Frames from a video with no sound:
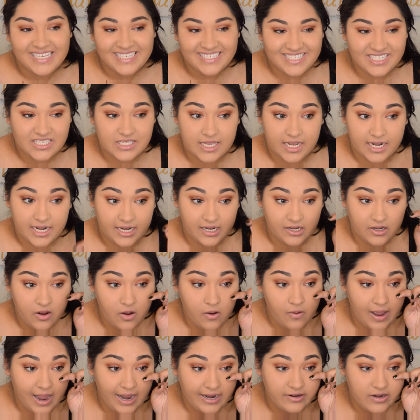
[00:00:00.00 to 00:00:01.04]
Just kidding.
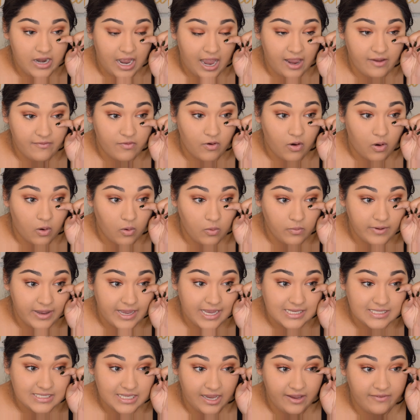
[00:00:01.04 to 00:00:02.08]
No, I've
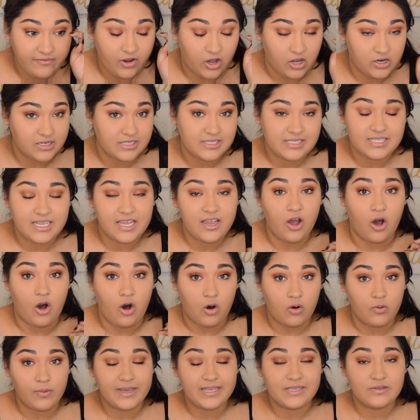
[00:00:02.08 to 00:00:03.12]
honestly
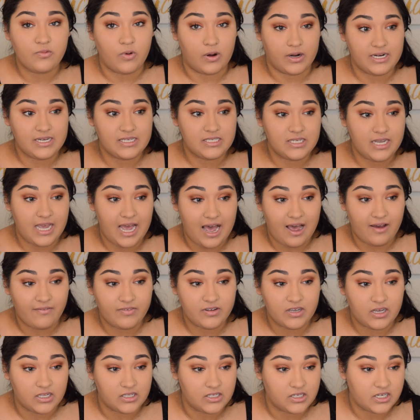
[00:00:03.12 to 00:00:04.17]
always wanted to have
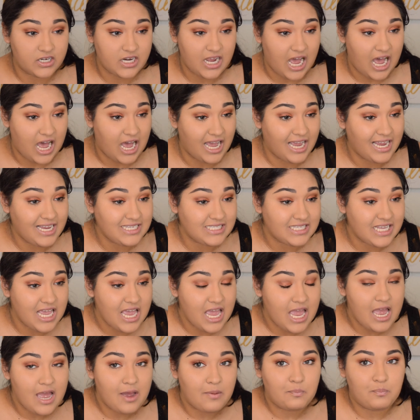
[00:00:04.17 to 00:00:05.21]
colored eyes,
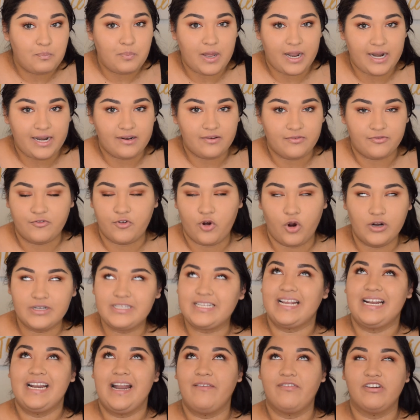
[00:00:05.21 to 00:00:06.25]
but of course
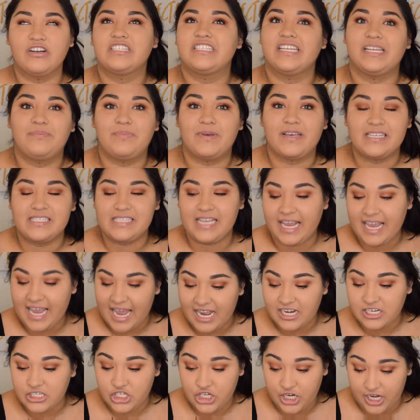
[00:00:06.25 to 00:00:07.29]
I never did because I
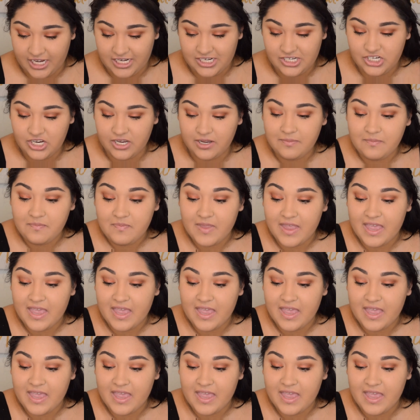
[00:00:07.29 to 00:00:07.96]
can't change them.